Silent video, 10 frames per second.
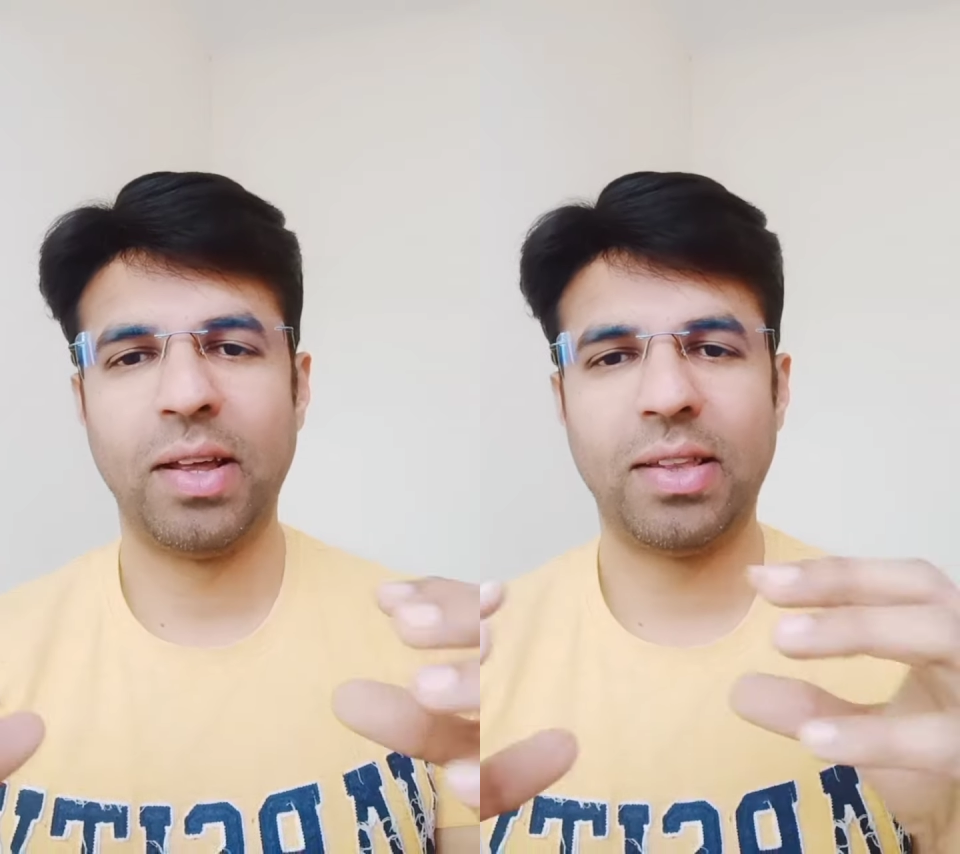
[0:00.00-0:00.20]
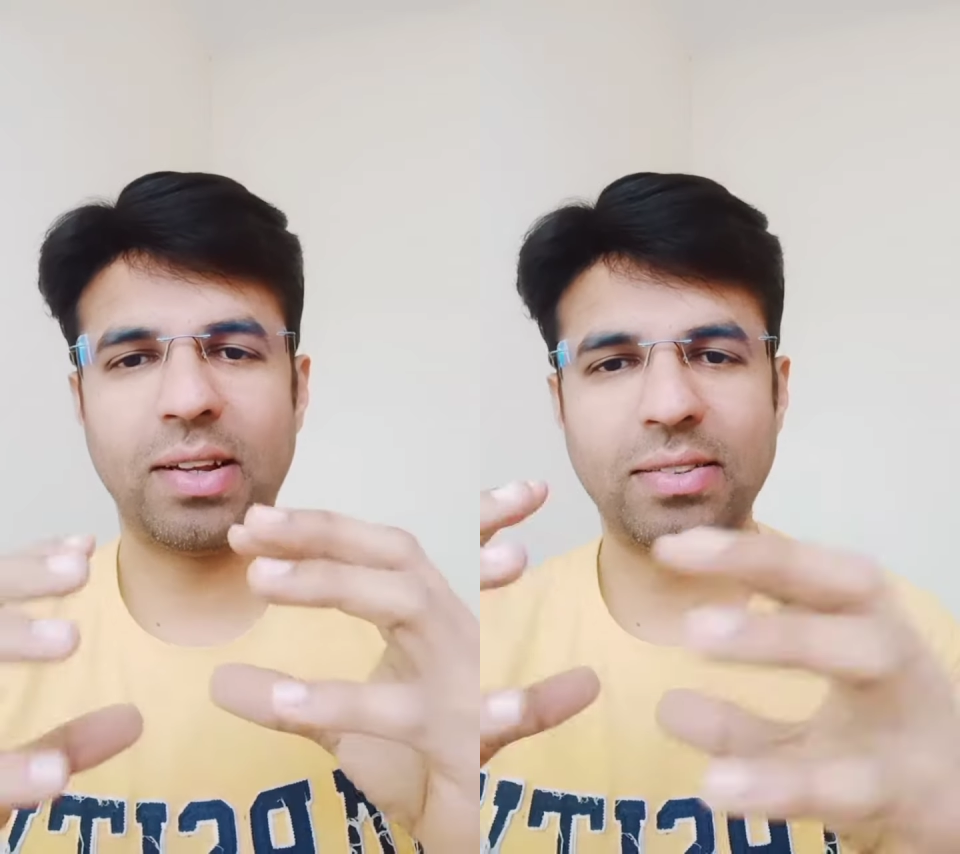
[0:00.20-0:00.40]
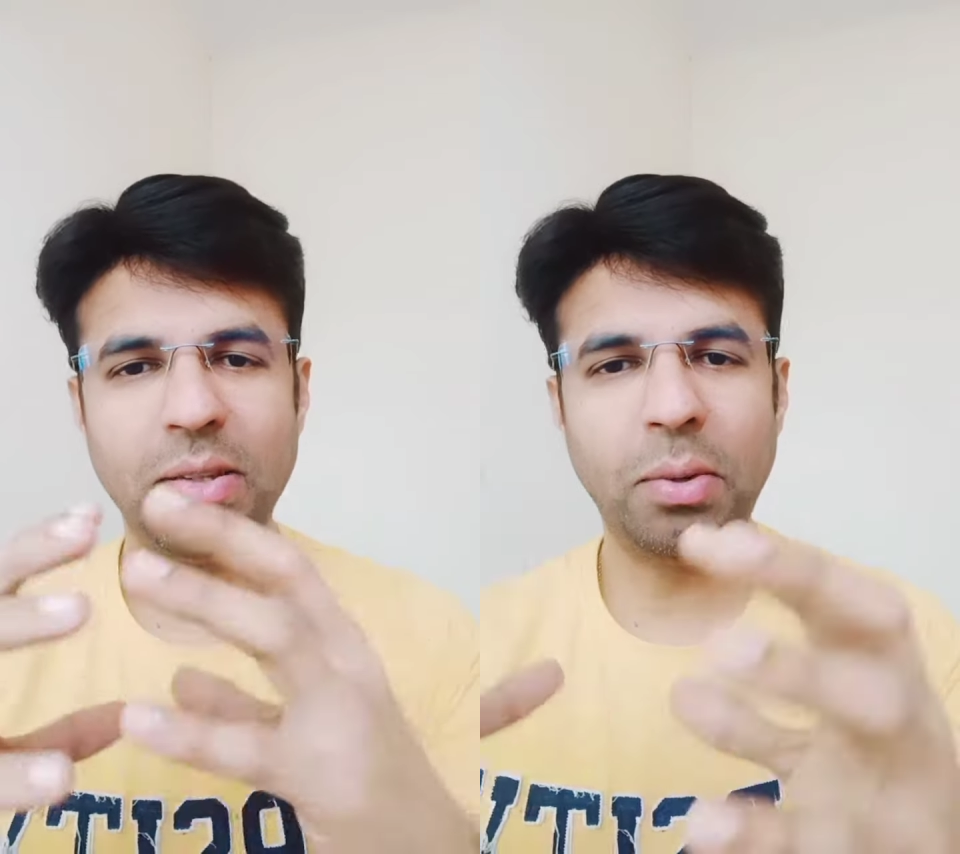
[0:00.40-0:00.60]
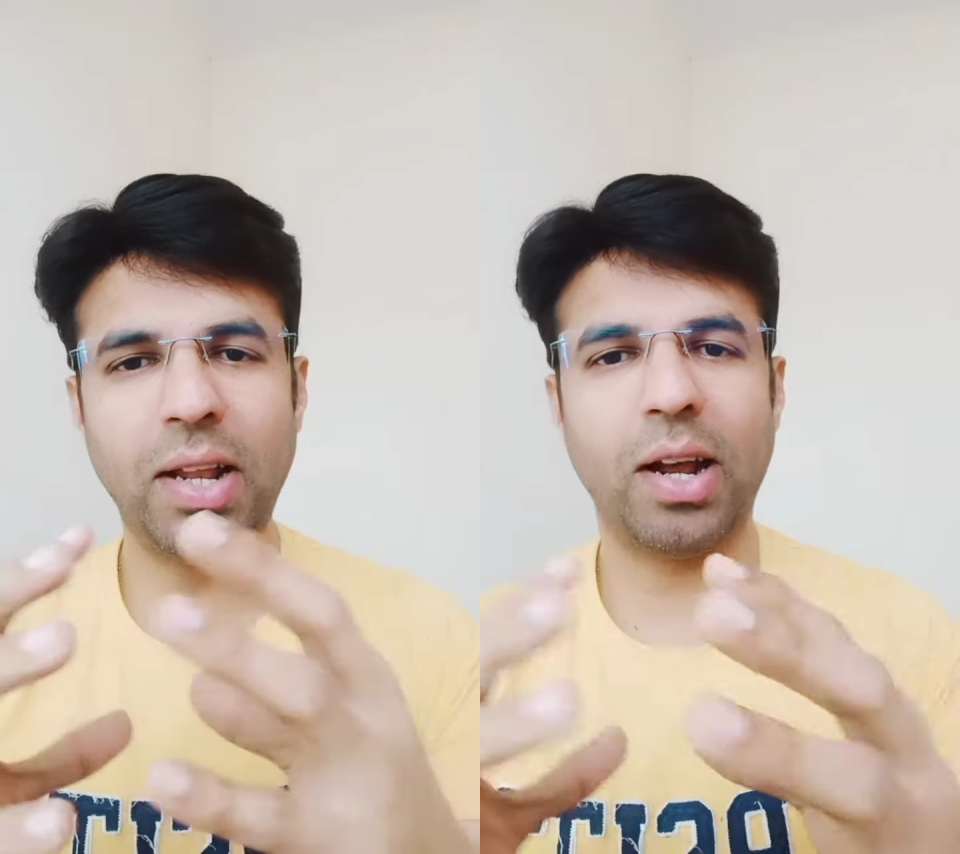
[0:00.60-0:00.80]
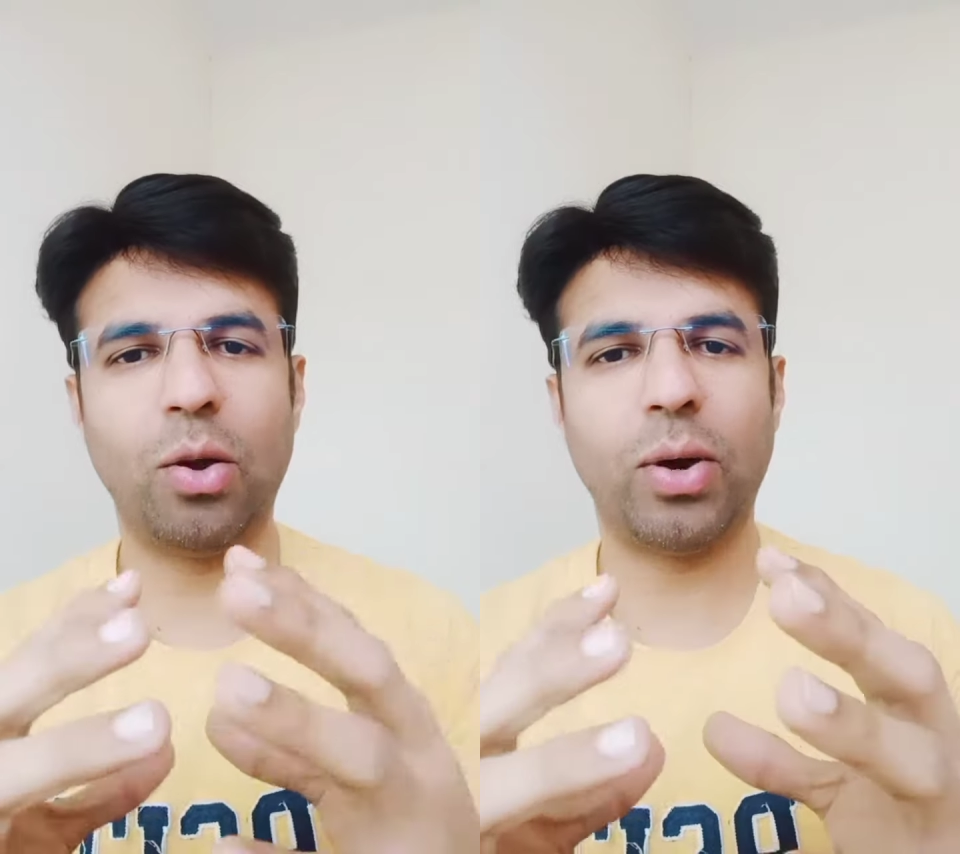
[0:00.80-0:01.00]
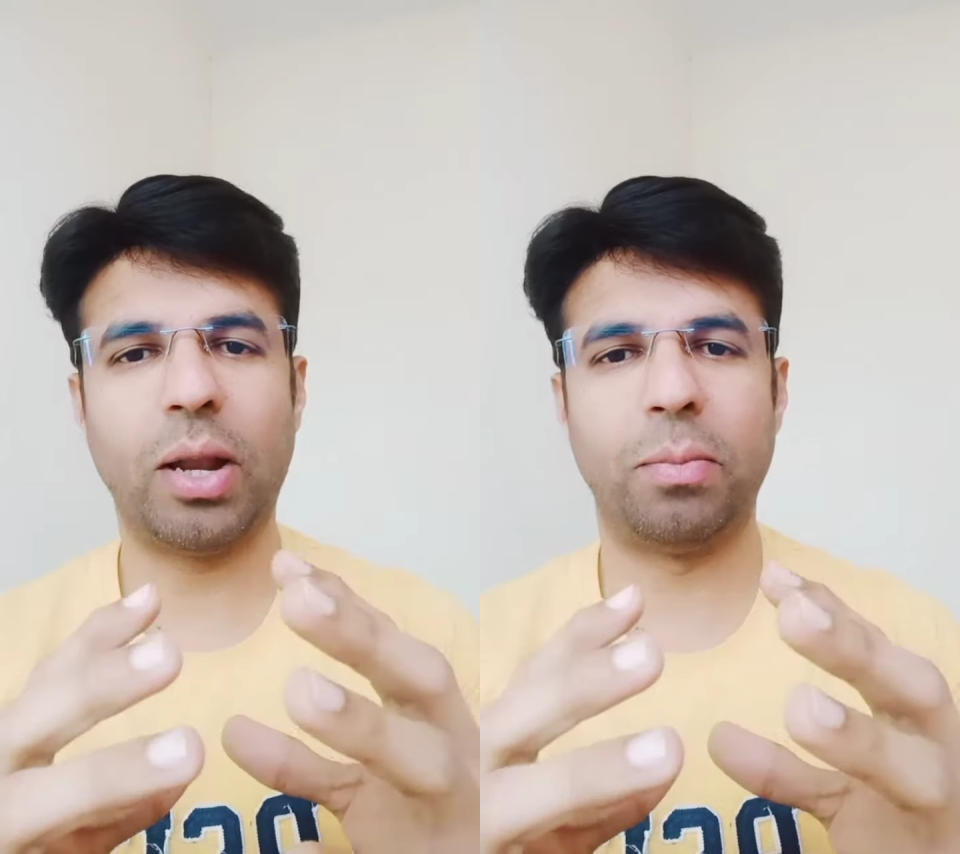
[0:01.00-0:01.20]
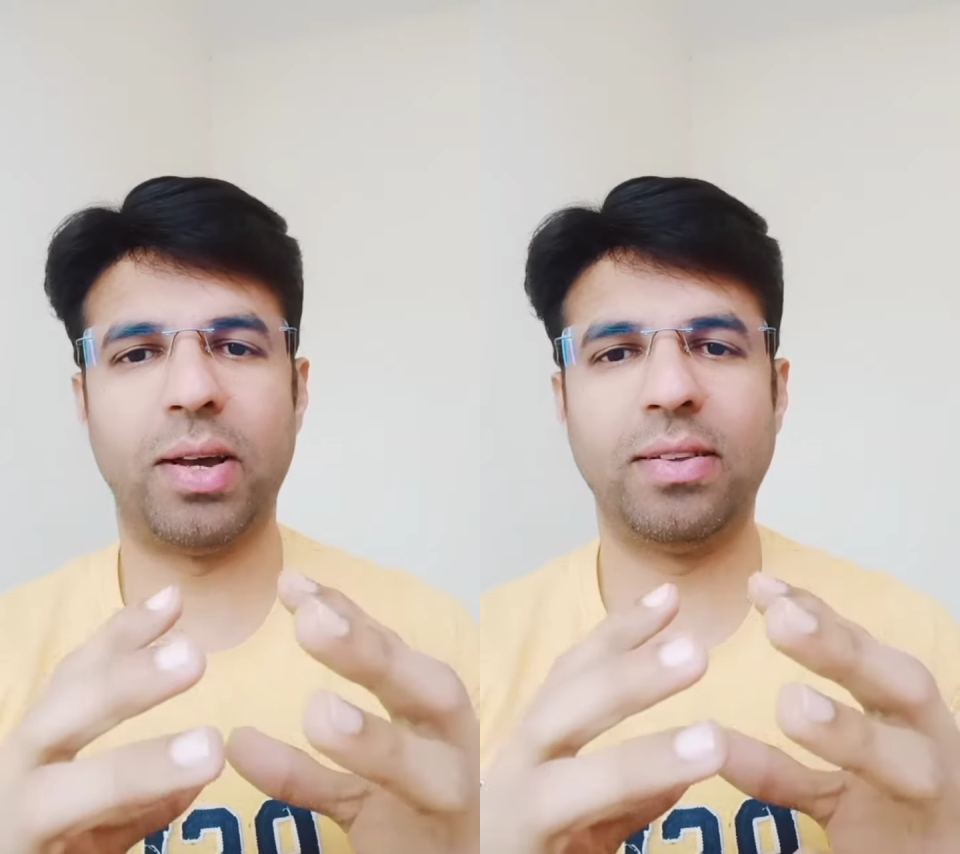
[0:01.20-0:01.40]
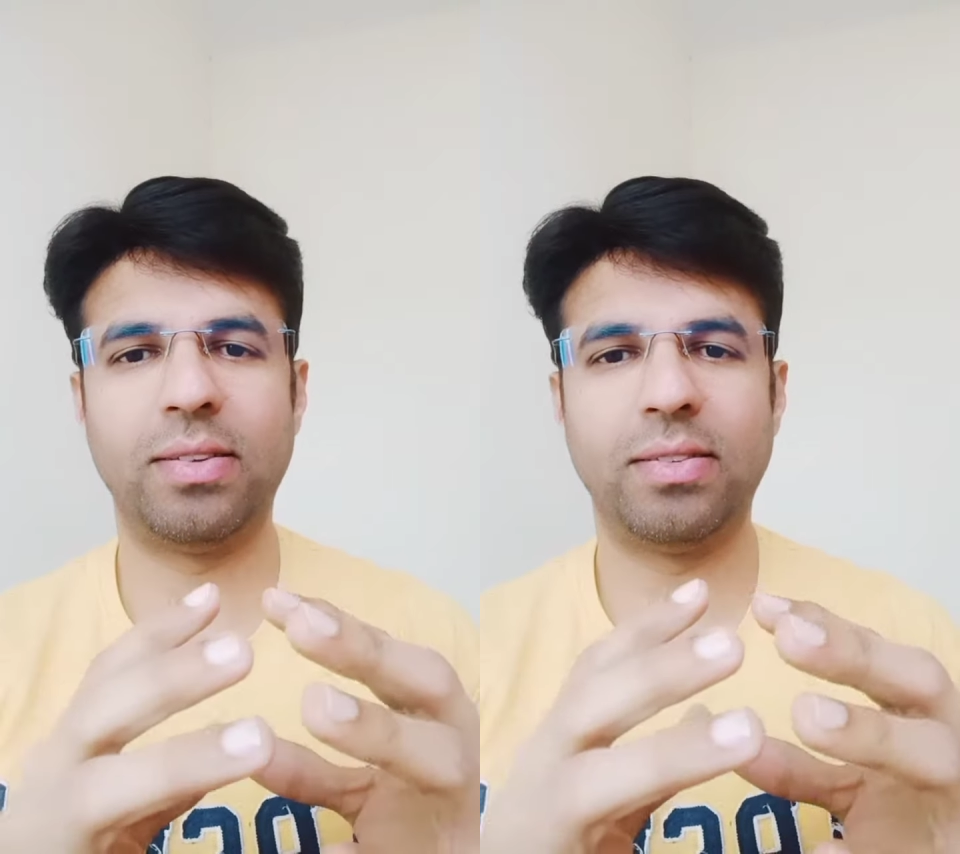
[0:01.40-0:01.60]
There are similar
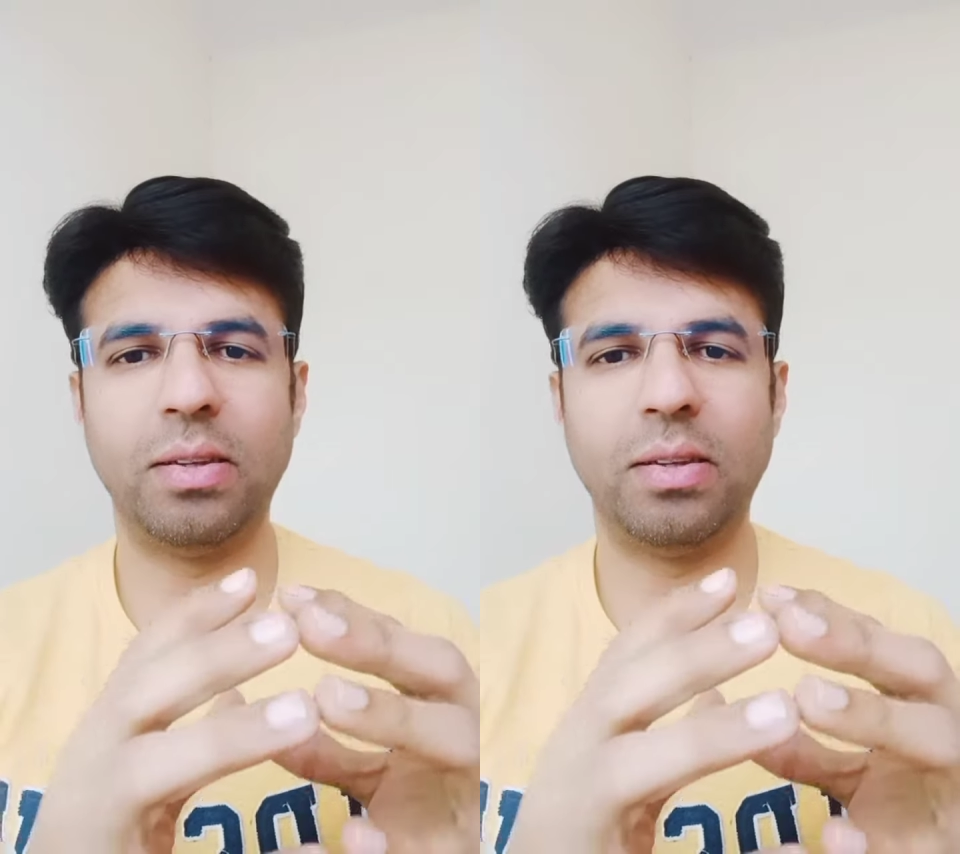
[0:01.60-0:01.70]
requirements,